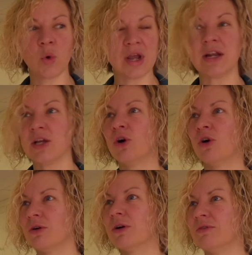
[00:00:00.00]
quickly
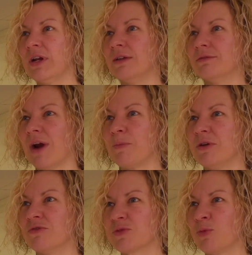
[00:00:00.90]
got a really
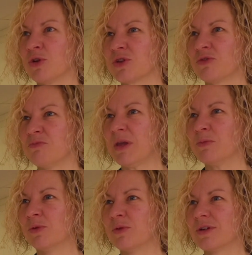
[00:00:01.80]
rapid response from
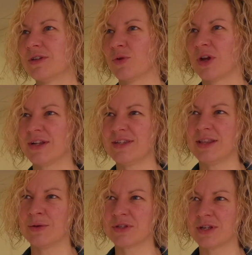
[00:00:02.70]
people. So I could
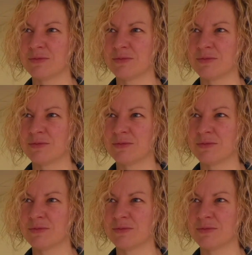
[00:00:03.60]
see there was a